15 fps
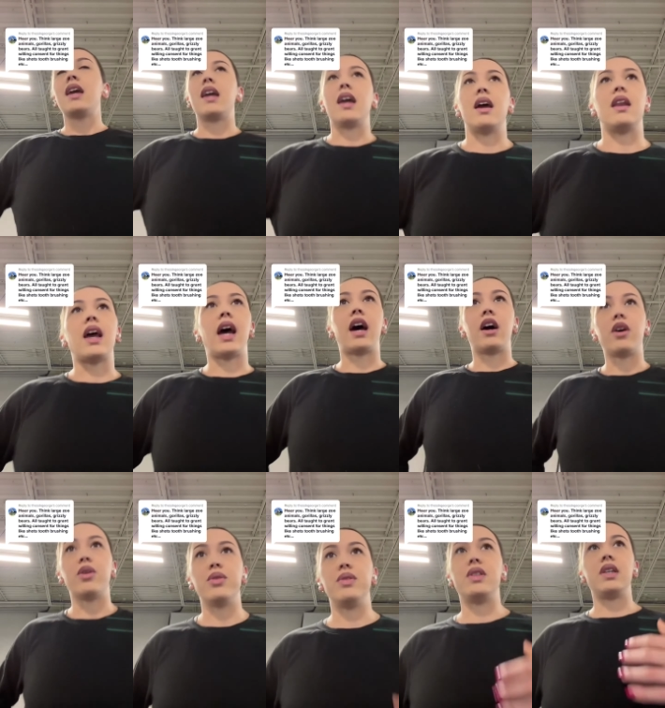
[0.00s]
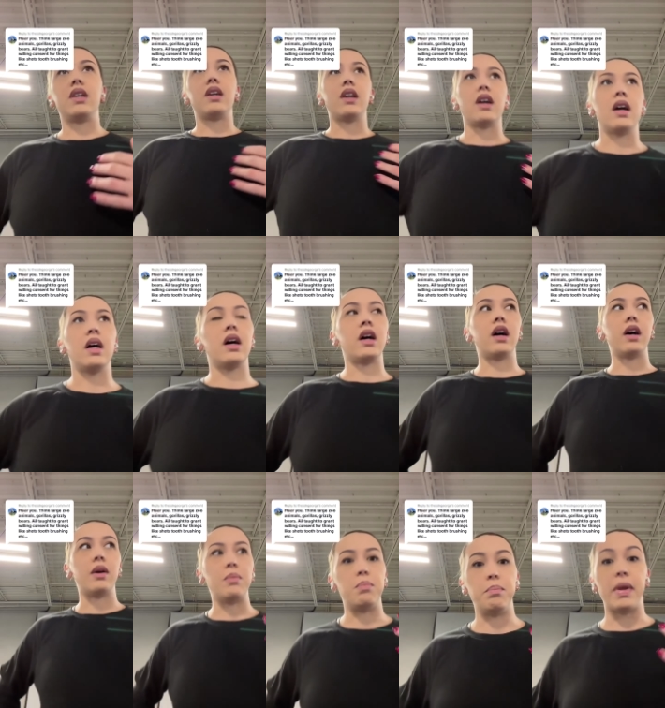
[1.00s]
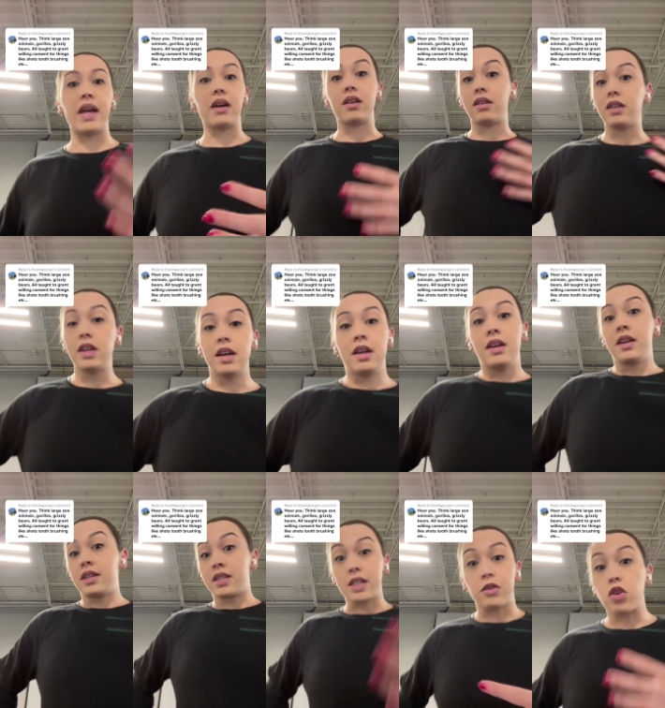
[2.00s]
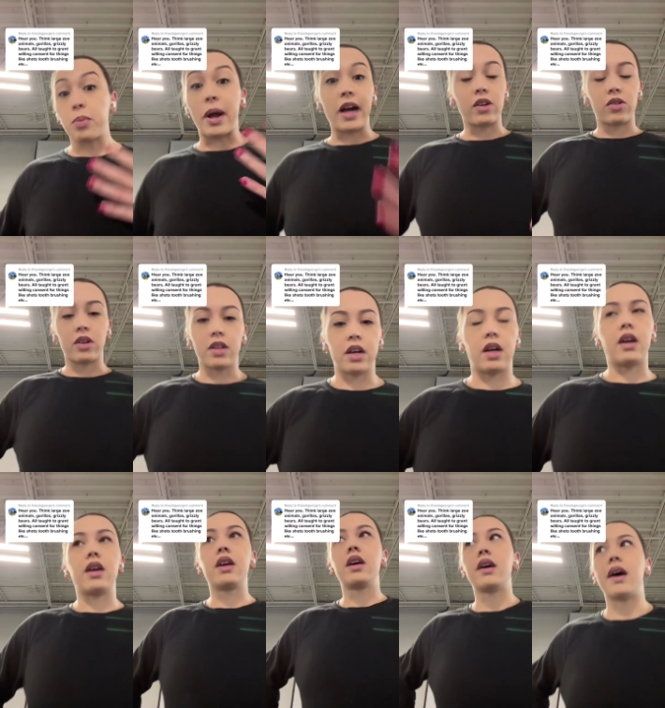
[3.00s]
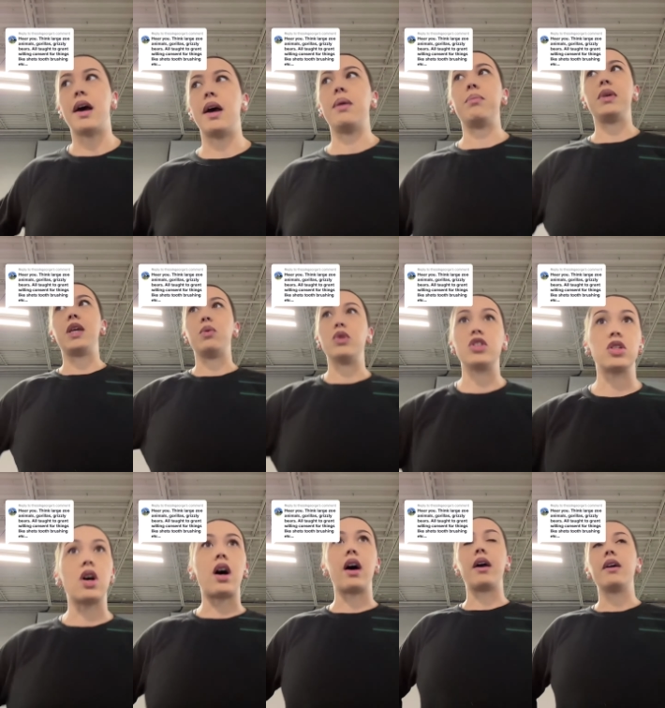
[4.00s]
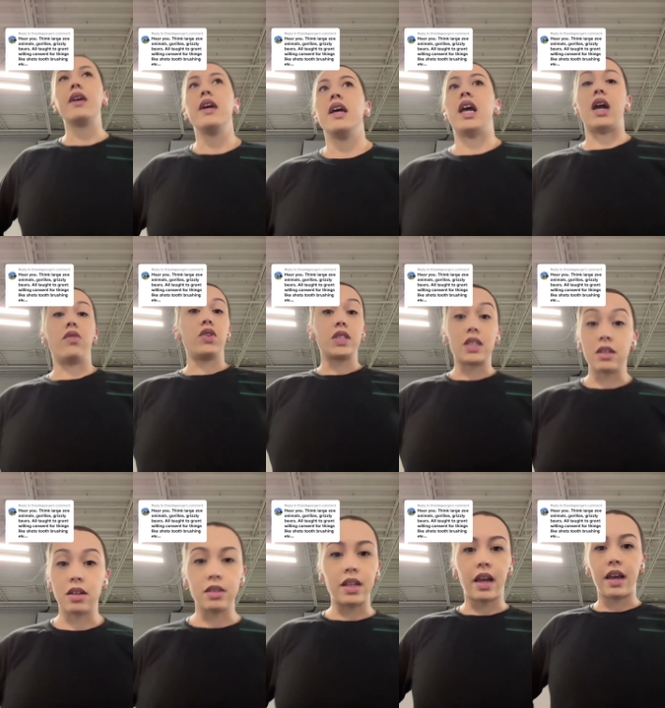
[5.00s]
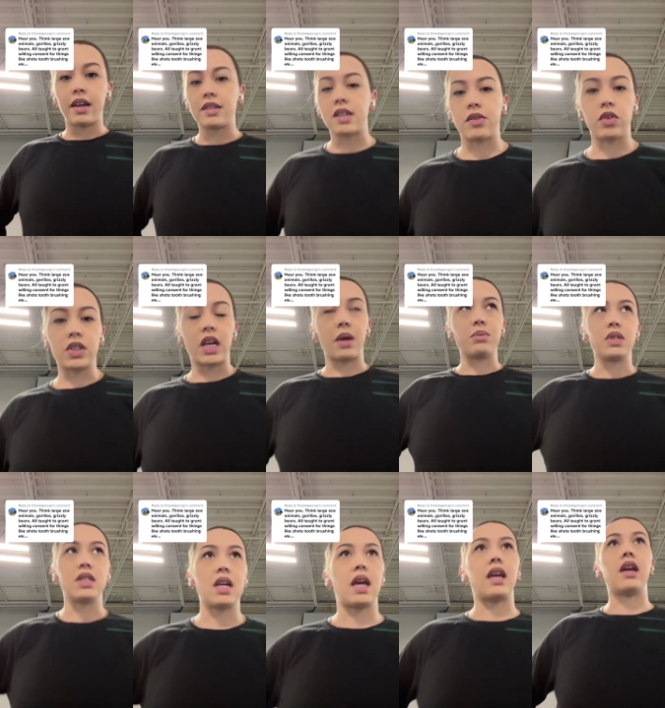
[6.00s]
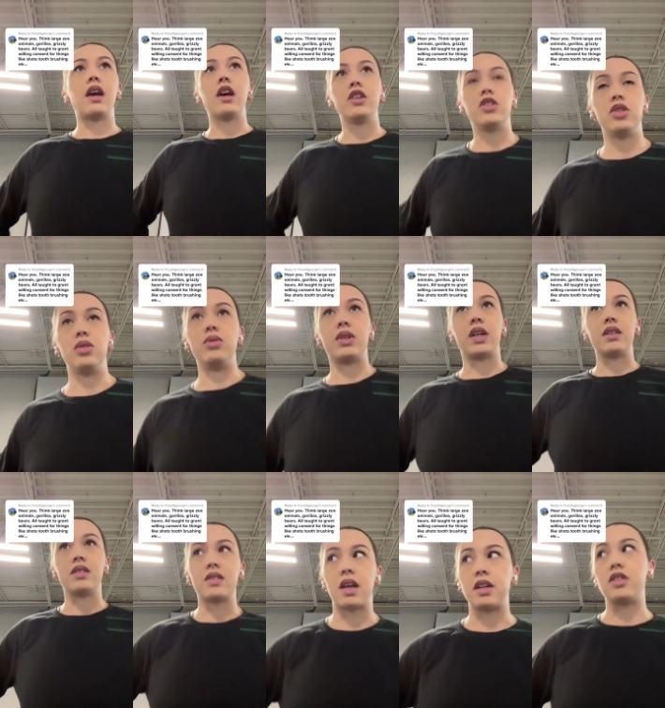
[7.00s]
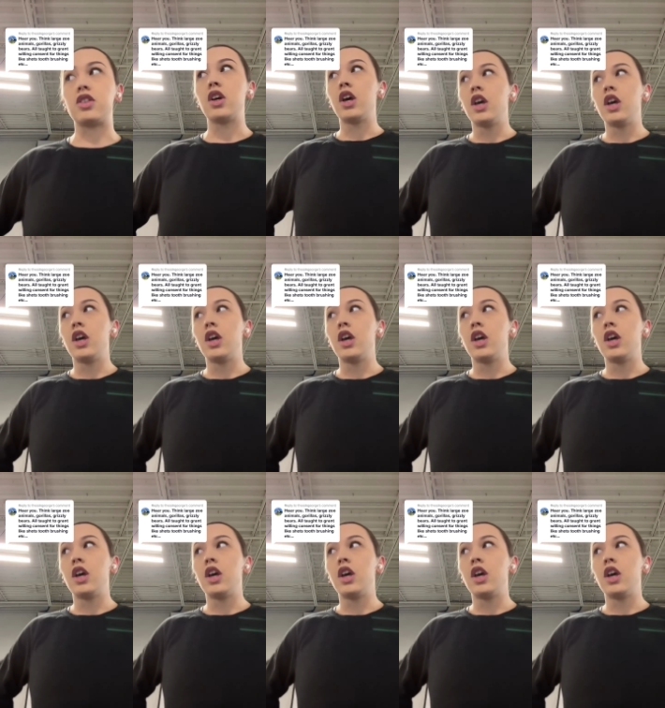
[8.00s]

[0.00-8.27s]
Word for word: and how the um, male silverback gorilla um, he was taught every single day, several times a day, to consent